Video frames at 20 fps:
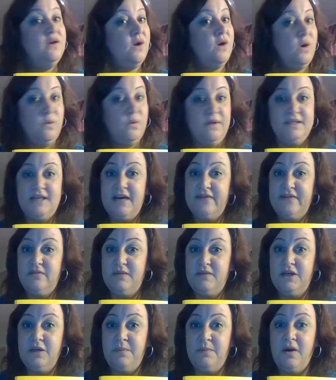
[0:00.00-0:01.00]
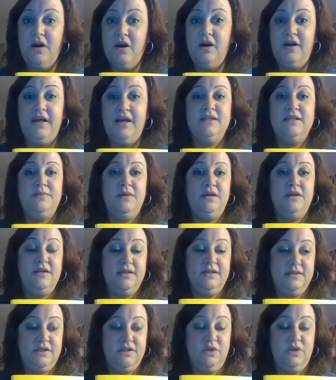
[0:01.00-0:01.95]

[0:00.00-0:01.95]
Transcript: always have them at your parties, because